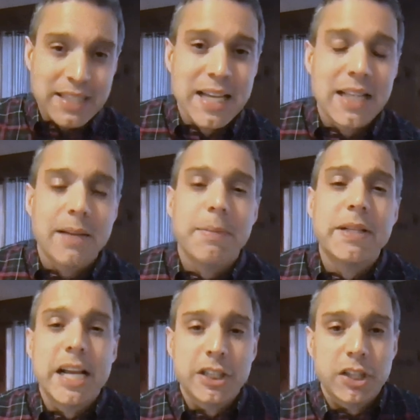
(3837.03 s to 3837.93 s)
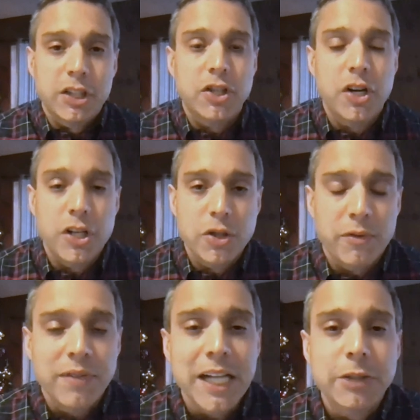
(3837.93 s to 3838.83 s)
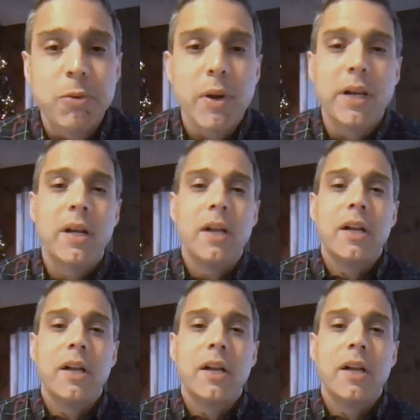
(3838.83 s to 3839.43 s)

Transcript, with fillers: it's got the potential to turn into a flashpoint.